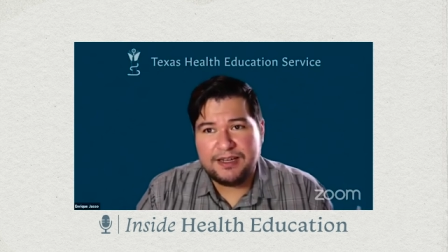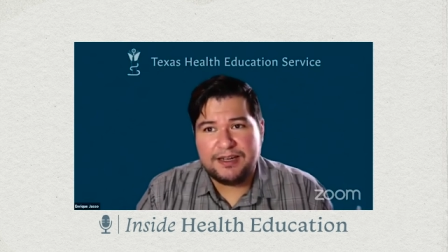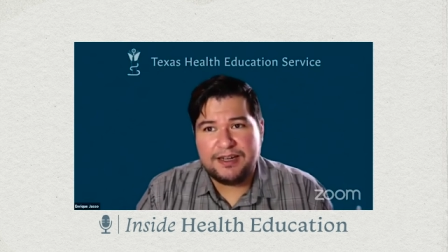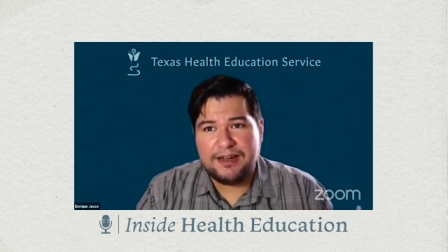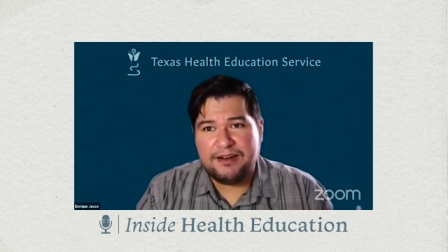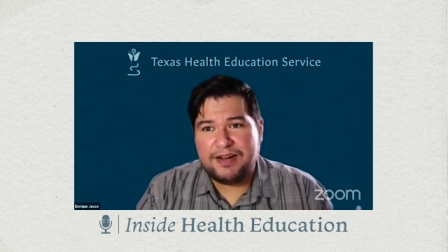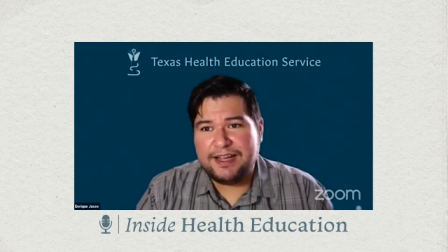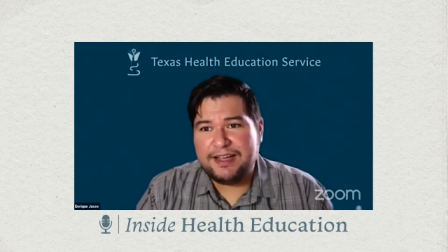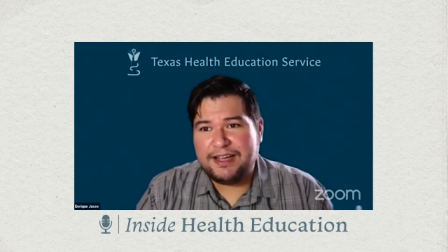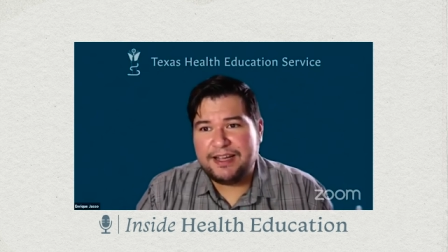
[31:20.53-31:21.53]
Now,
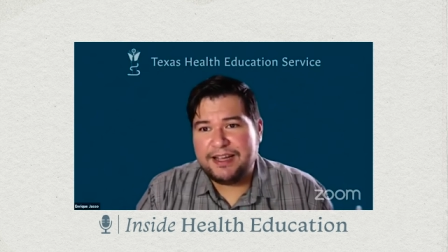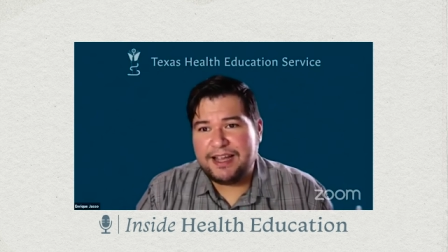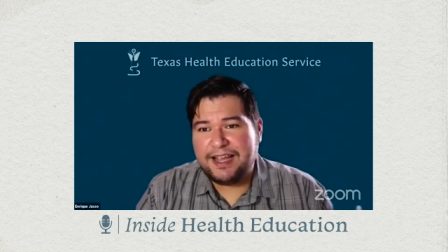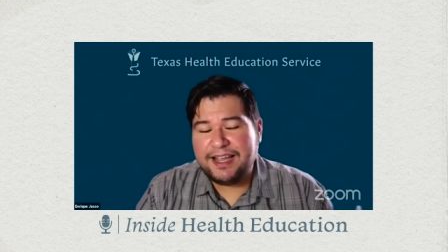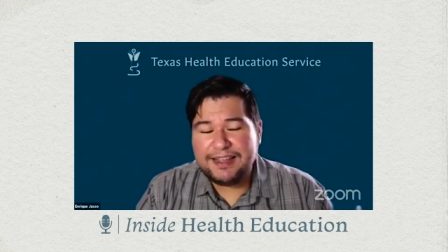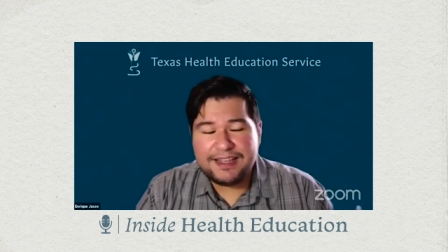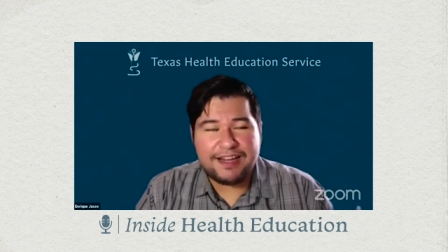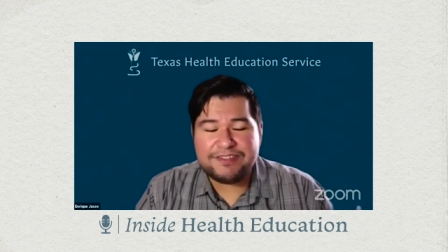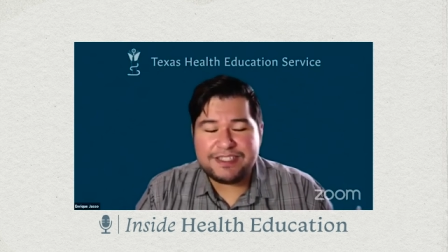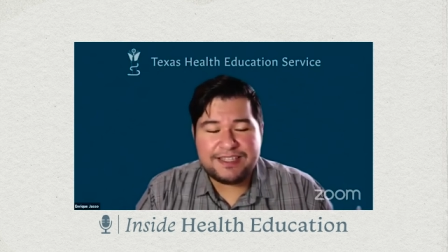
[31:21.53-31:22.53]
I, I, hate that I
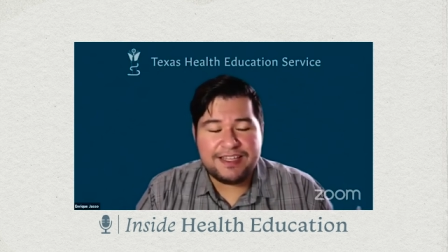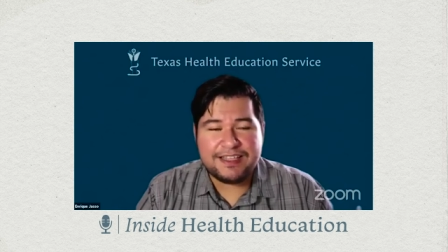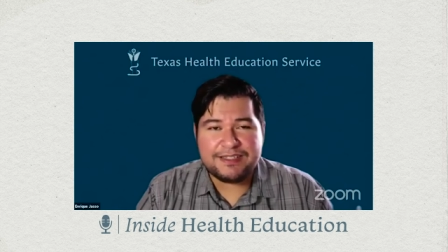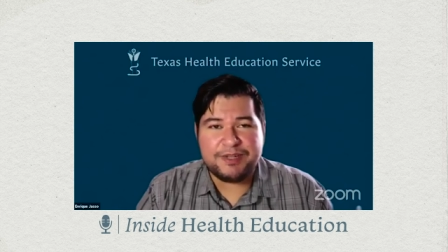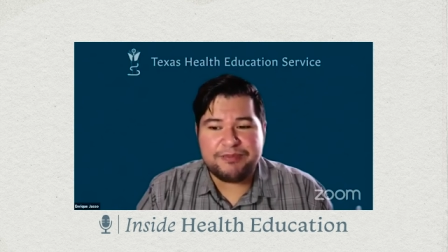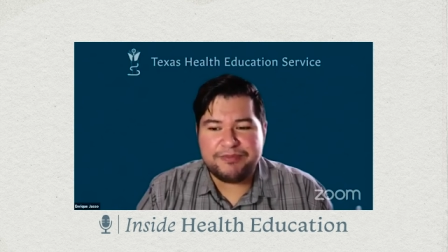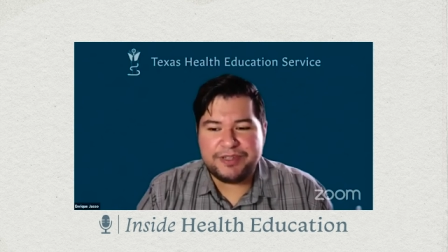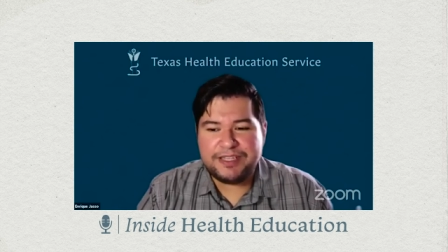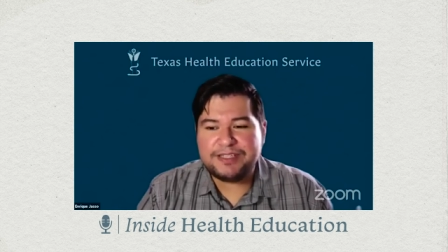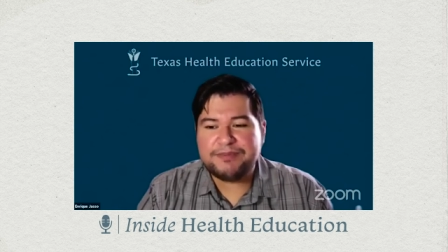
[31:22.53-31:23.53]
have to say this, but
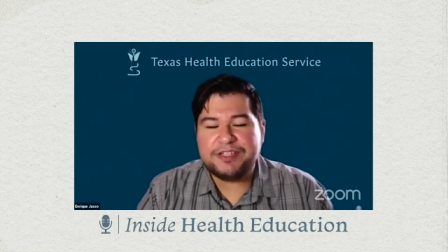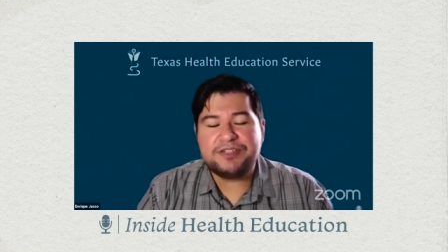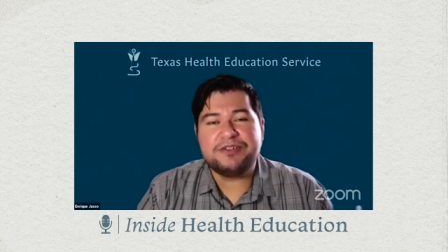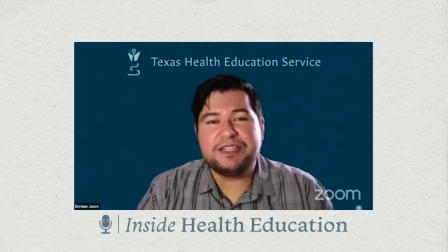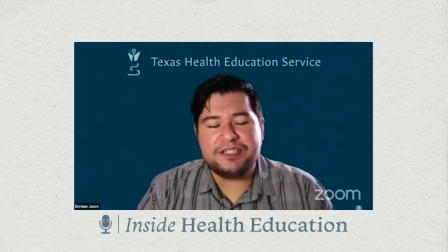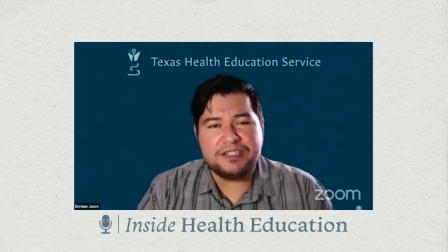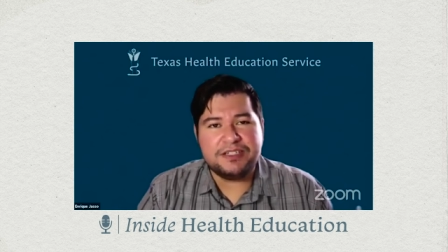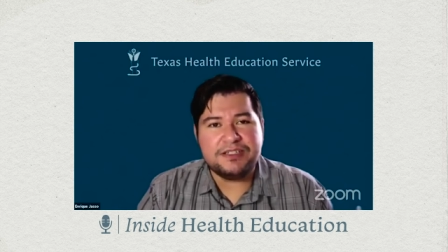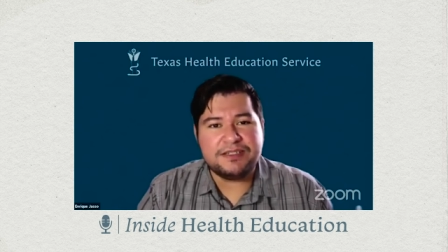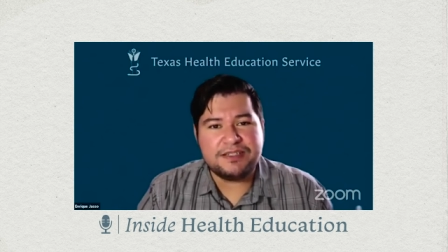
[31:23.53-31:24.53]
please be
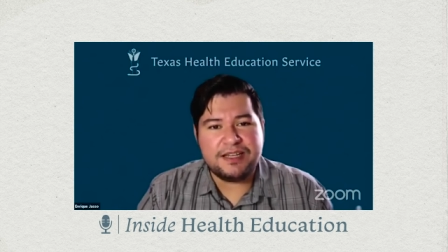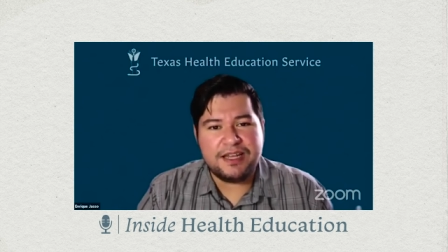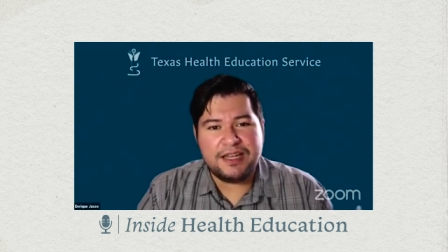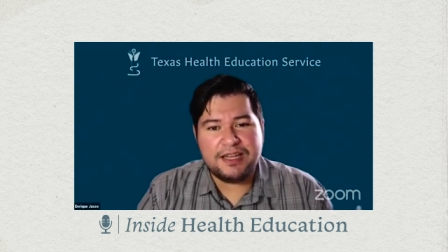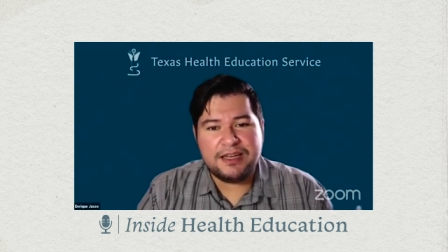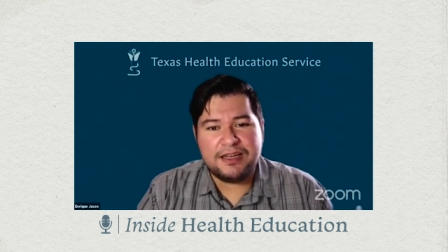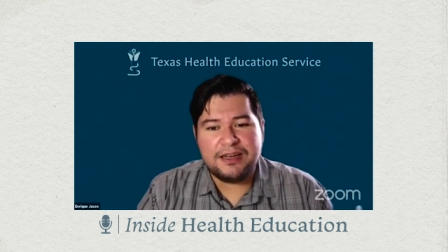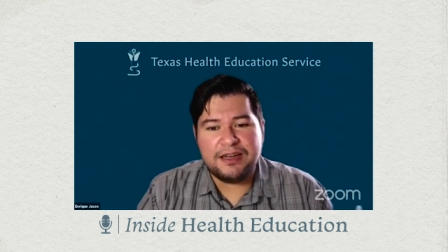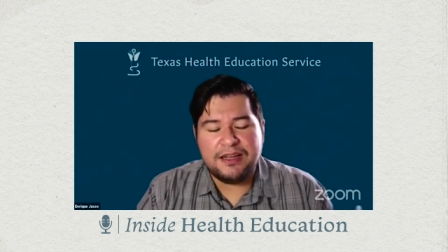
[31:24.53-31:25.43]
judicious in